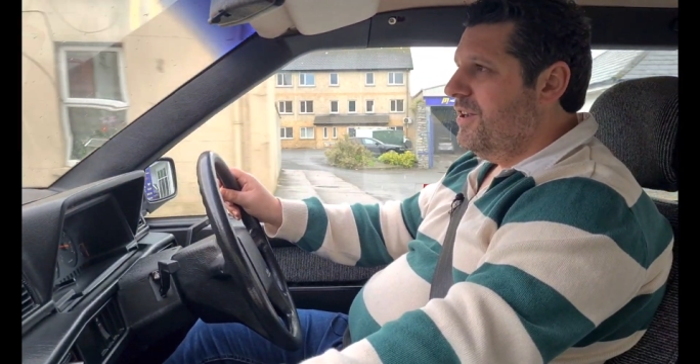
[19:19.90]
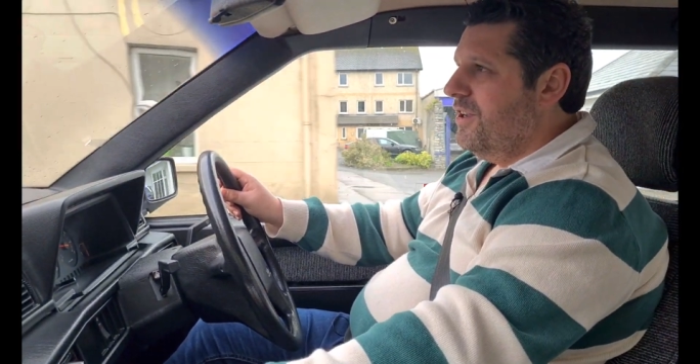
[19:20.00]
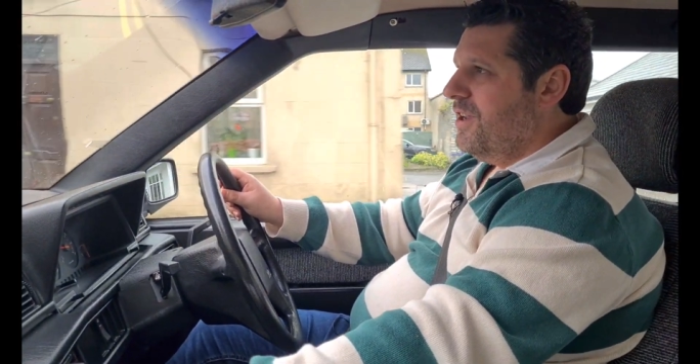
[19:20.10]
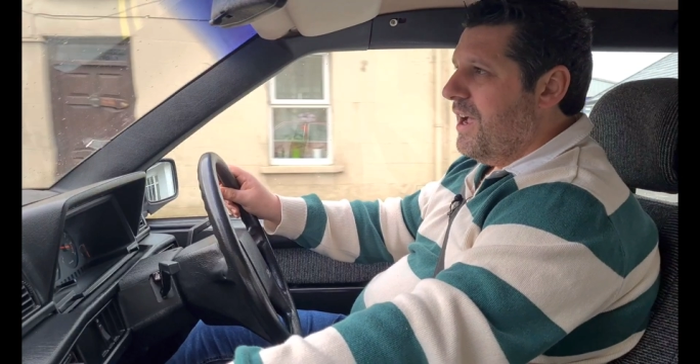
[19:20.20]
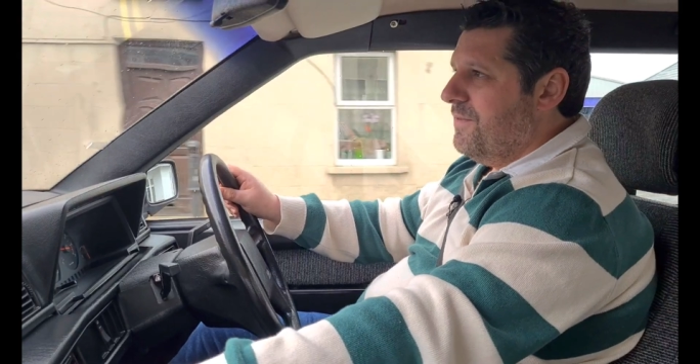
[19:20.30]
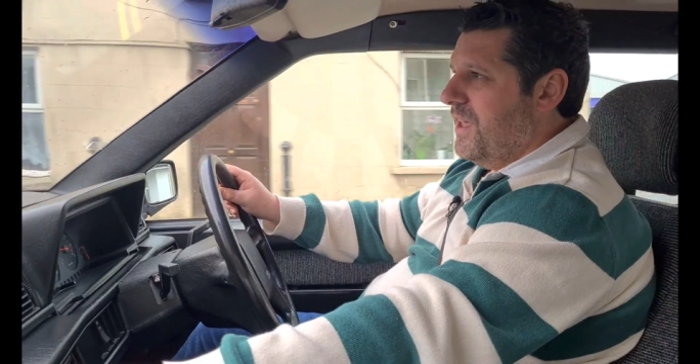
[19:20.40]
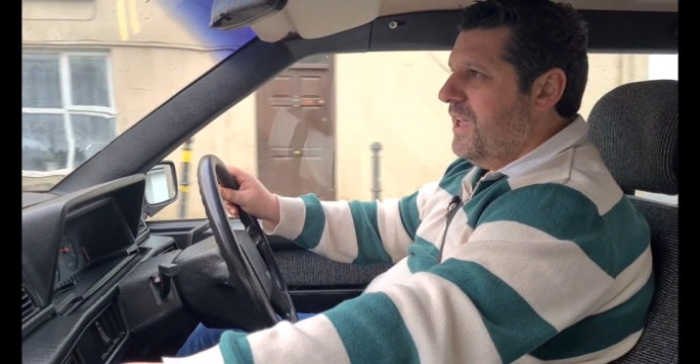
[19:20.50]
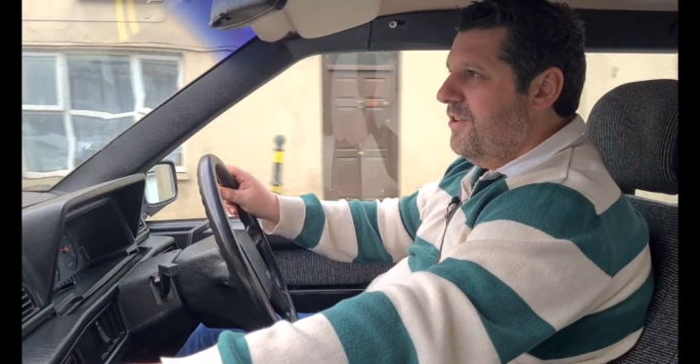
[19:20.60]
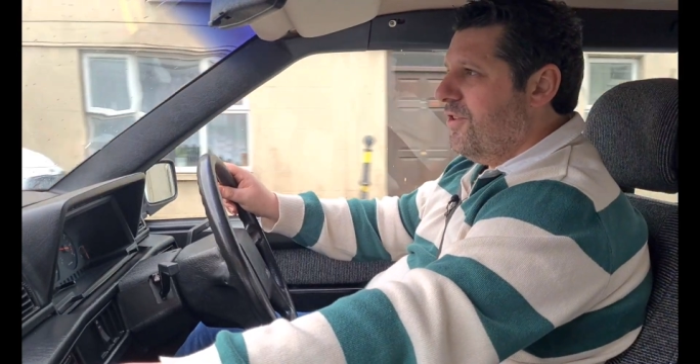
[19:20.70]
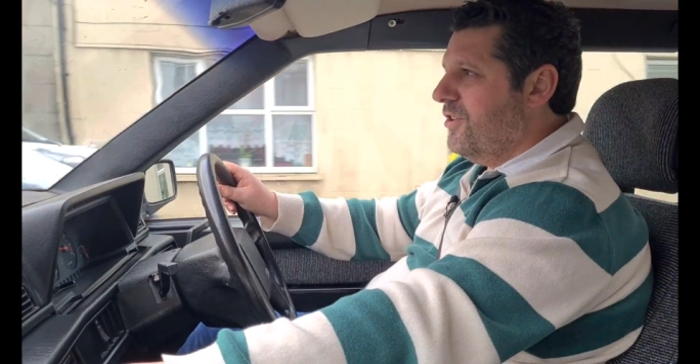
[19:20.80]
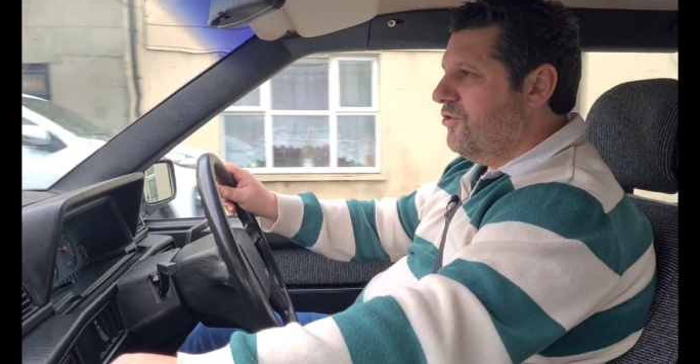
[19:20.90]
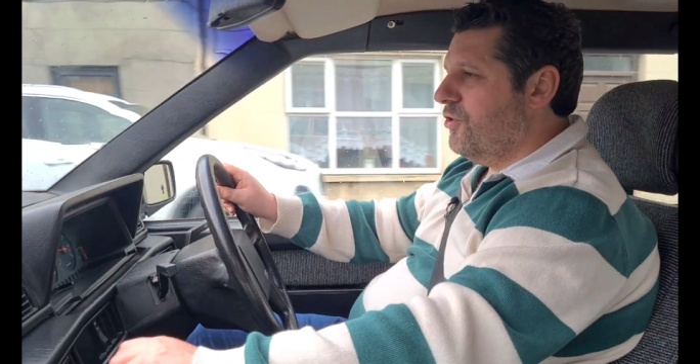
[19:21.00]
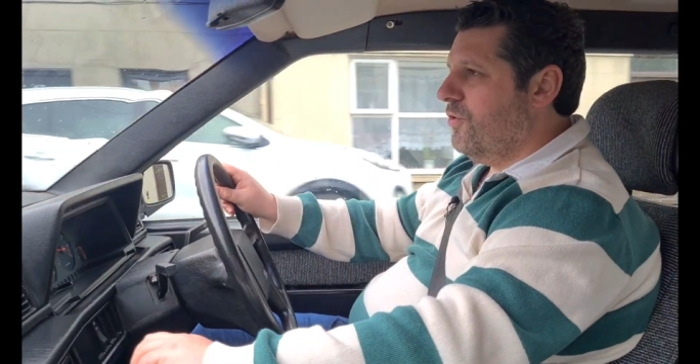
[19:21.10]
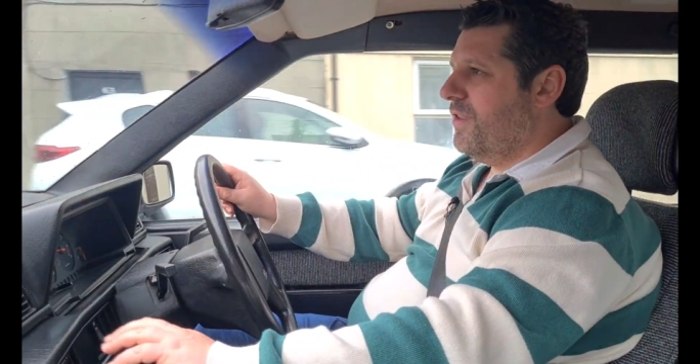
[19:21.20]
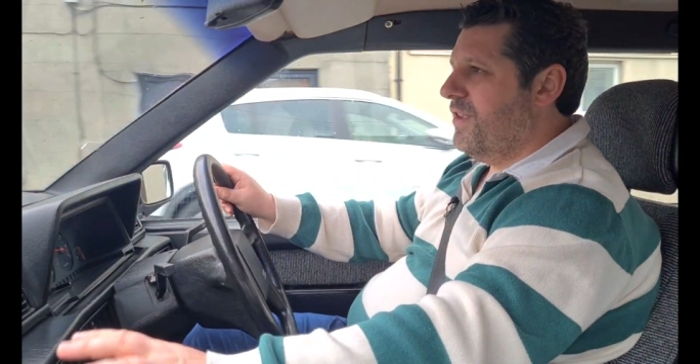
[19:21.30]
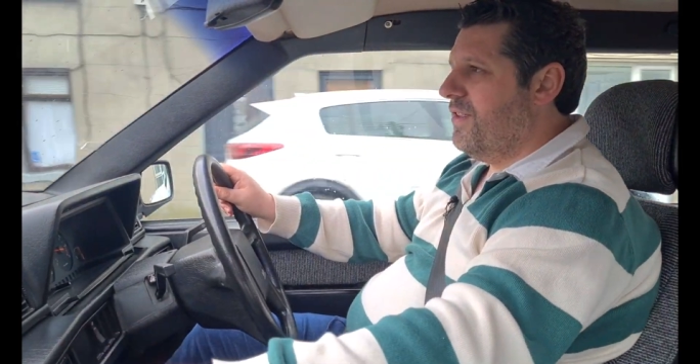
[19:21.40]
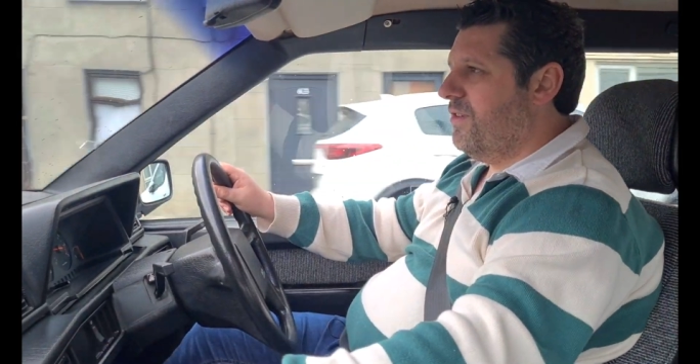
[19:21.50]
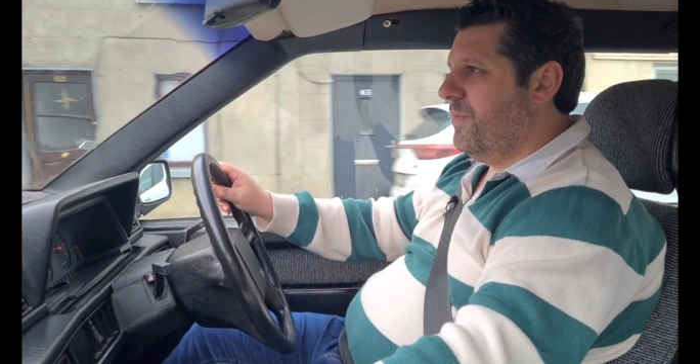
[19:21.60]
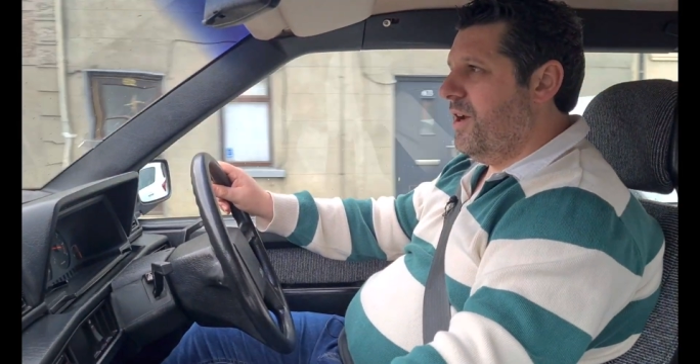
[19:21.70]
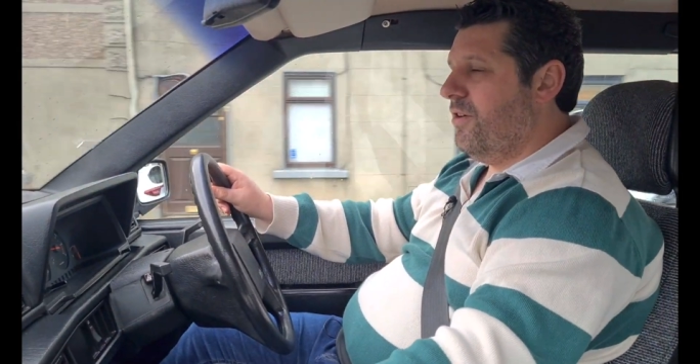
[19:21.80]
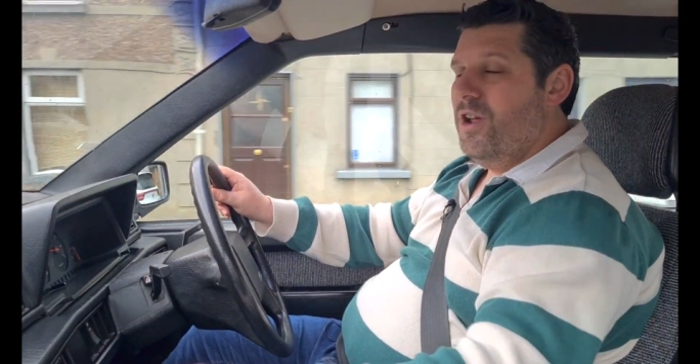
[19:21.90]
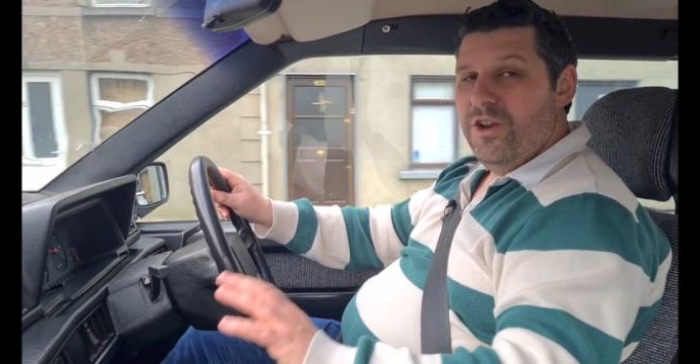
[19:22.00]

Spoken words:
You have the heater control system here,